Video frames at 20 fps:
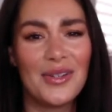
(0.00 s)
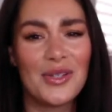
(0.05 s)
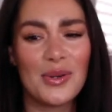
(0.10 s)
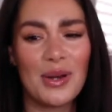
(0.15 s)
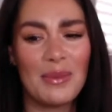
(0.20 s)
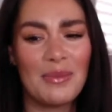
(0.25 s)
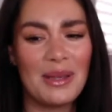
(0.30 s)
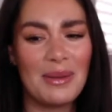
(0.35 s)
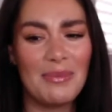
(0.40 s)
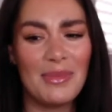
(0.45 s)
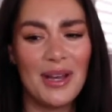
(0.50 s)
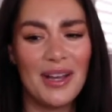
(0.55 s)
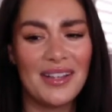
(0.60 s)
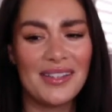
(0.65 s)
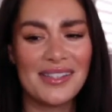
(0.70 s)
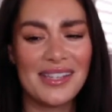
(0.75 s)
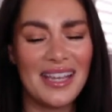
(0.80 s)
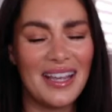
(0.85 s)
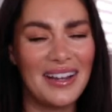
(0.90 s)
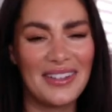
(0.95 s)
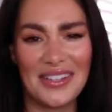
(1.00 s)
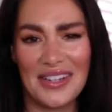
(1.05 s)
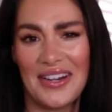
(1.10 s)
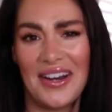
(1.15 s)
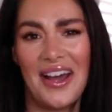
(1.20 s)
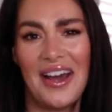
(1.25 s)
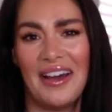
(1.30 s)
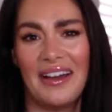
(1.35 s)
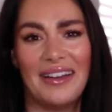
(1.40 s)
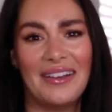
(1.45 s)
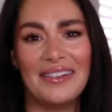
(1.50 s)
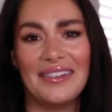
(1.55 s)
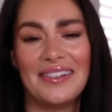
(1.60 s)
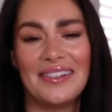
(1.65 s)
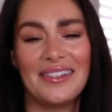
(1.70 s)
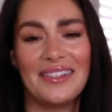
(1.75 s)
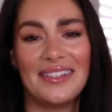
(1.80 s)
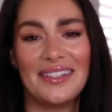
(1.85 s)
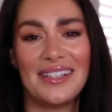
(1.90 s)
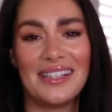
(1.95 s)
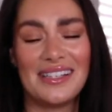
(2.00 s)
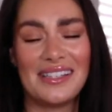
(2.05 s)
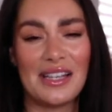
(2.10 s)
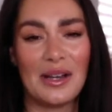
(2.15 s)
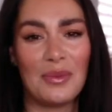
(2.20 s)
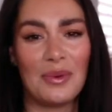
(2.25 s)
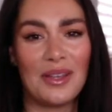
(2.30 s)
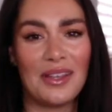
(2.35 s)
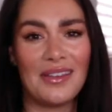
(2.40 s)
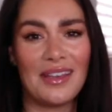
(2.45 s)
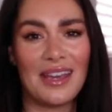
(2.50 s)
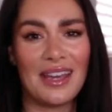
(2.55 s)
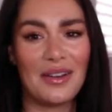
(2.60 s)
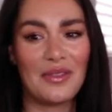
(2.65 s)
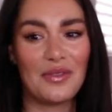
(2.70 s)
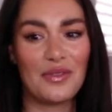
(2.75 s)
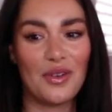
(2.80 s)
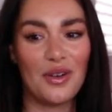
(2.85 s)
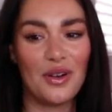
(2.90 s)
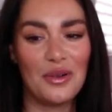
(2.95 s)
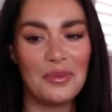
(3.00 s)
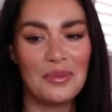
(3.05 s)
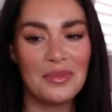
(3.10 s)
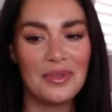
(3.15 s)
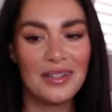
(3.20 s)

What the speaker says: Do I mean Mersey? I don't know. Is that where you get it from?